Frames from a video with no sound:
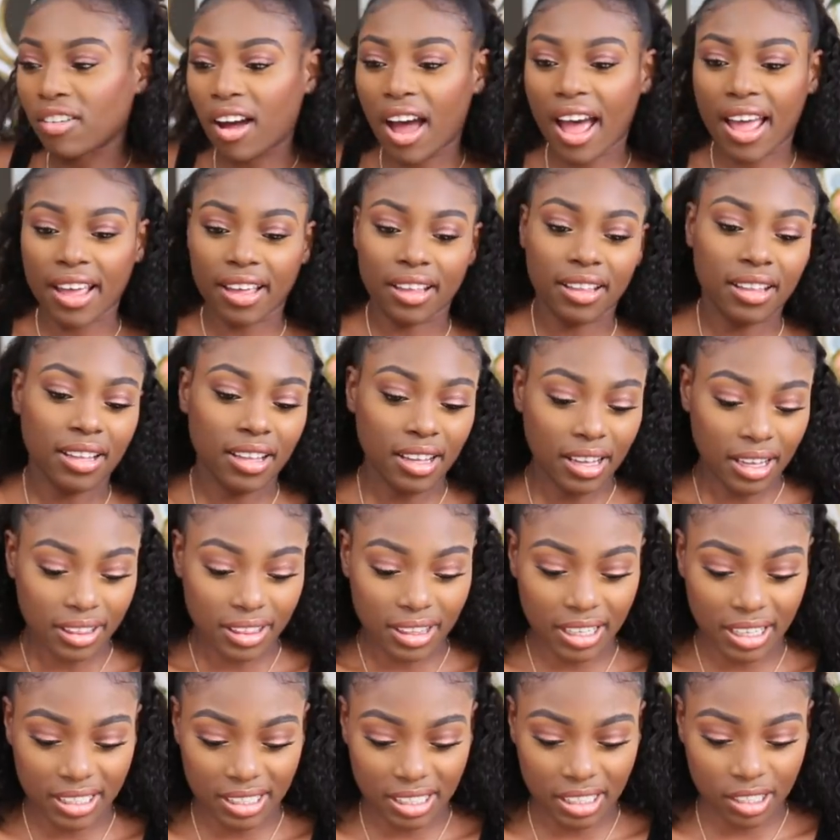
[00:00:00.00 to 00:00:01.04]
All right,
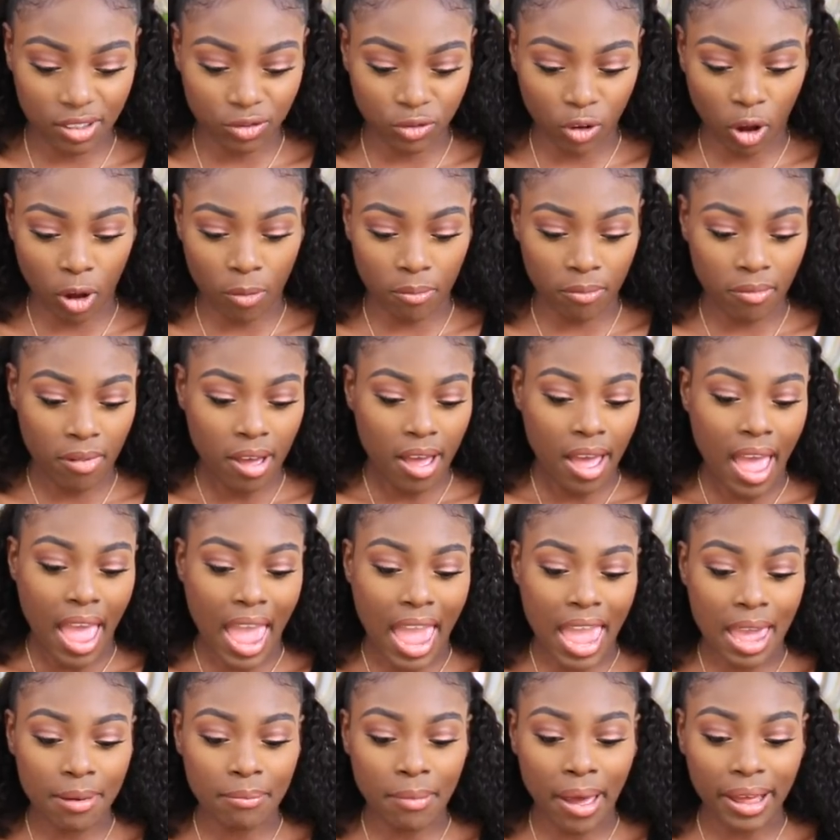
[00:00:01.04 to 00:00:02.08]
this is from
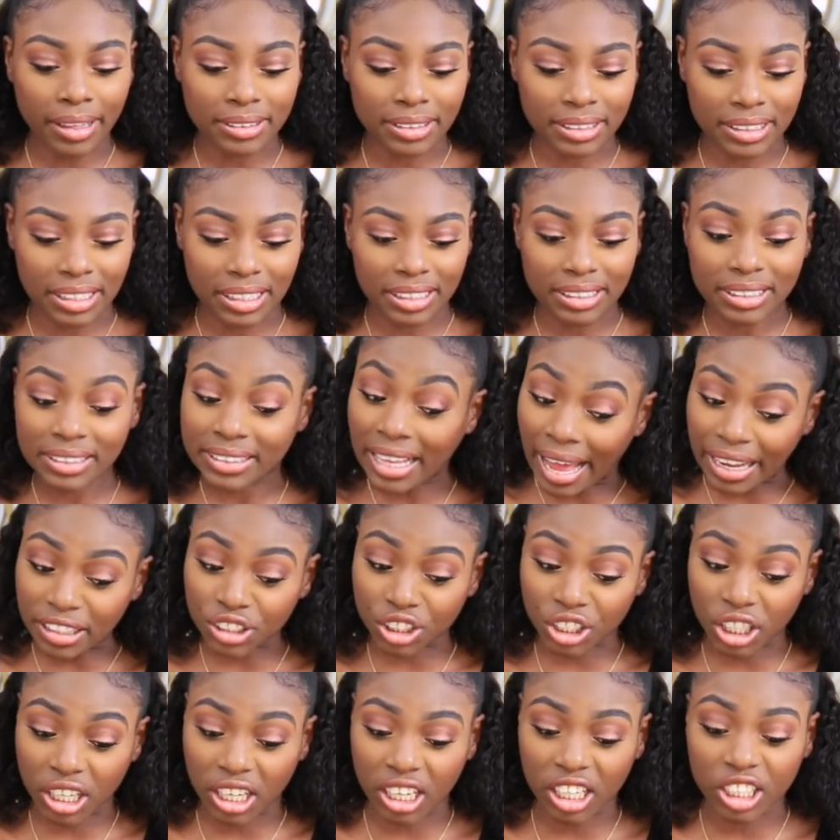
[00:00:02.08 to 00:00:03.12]
M&C
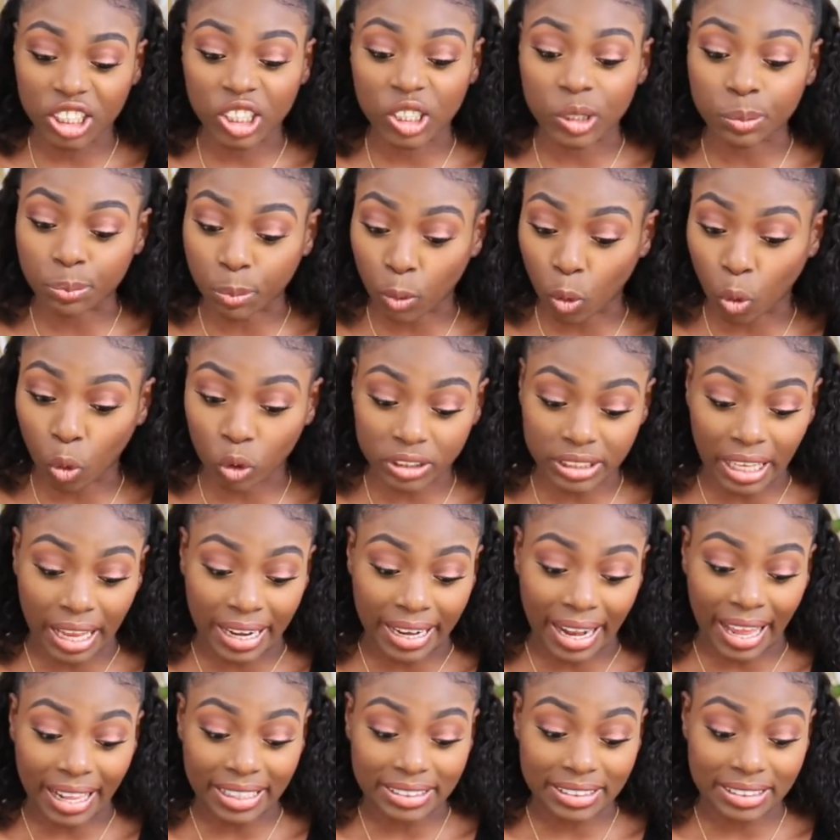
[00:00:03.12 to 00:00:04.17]
Saatchi, Sports
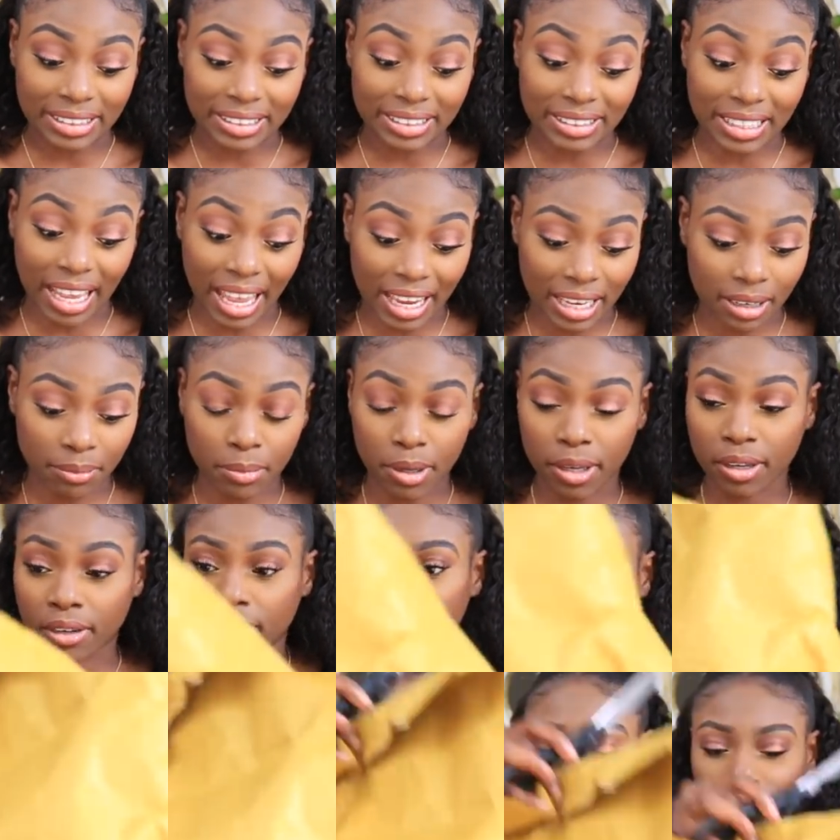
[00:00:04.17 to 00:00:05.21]
and
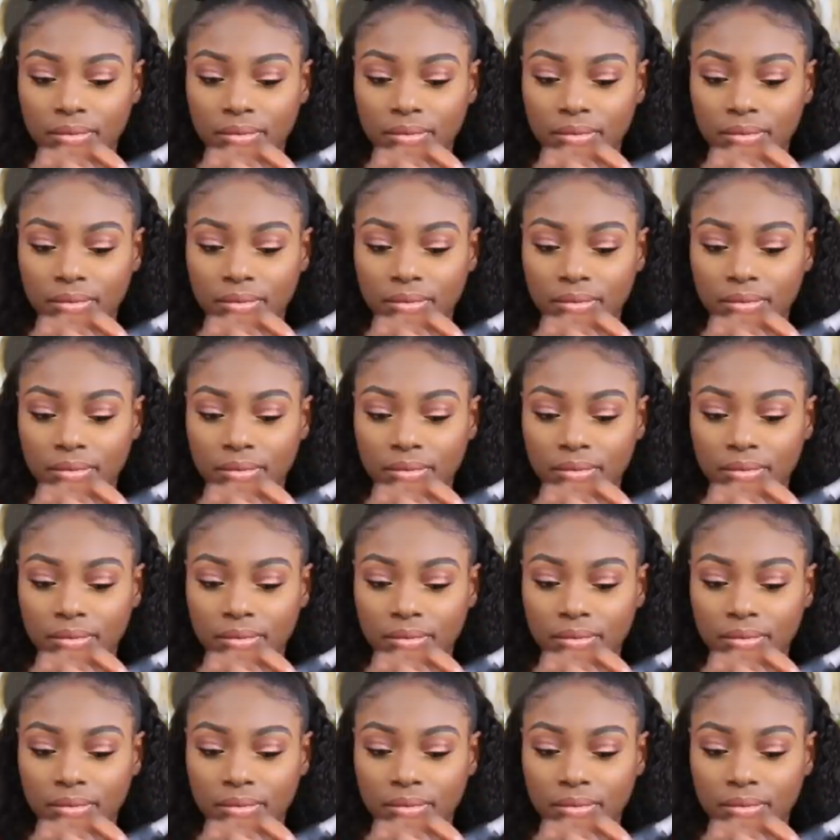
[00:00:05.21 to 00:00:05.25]
Entertainment.